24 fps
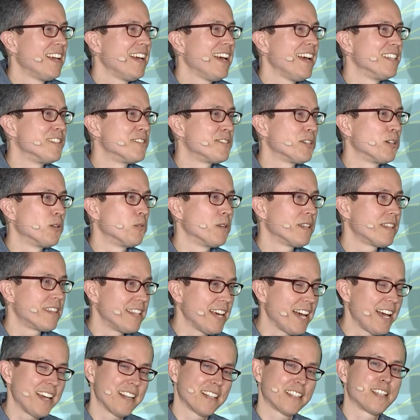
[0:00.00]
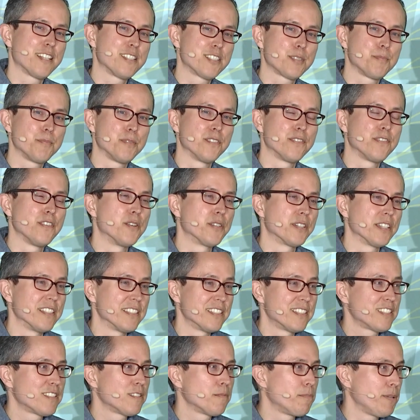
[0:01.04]
And so with that customer
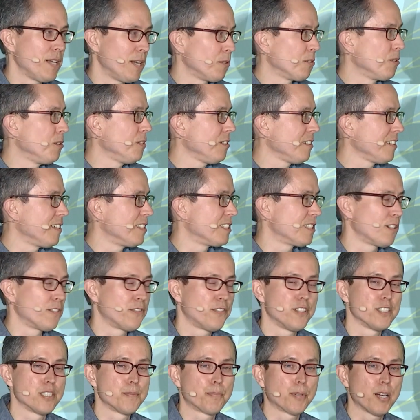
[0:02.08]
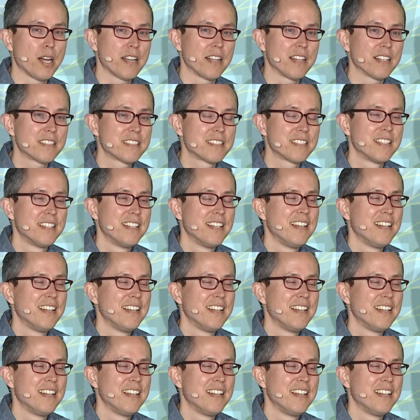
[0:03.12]
focus, payroll is our first product.